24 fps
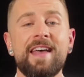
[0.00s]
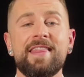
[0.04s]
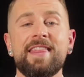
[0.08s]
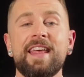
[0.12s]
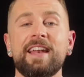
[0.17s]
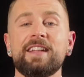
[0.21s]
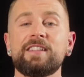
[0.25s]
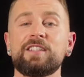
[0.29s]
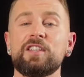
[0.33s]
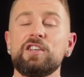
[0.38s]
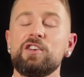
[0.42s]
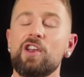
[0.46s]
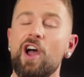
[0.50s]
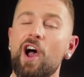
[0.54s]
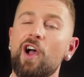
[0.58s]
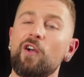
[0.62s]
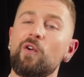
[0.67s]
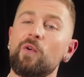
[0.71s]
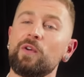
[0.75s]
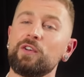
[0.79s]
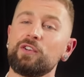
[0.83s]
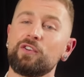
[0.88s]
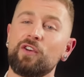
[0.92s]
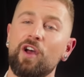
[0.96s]
that it's not
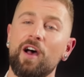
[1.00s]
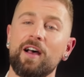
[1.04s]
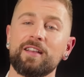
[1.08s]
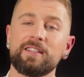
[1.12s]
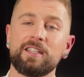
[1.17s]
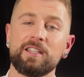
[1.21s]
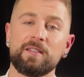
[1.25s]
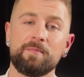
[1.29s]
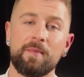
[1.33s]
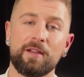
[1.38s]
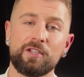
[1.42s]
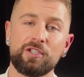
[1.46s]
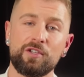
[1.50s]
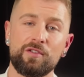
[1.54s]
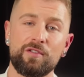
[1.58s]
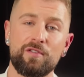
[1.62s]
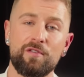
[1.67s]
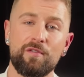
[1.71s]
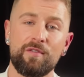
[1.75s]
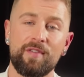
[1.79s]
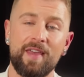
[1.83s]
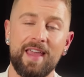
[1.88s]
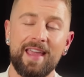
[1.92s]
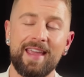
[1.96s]
going to cost as much as
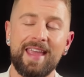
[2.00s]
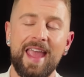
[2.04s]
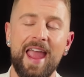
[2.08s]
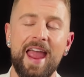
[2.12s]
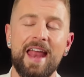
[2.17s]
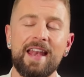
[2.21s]
you think,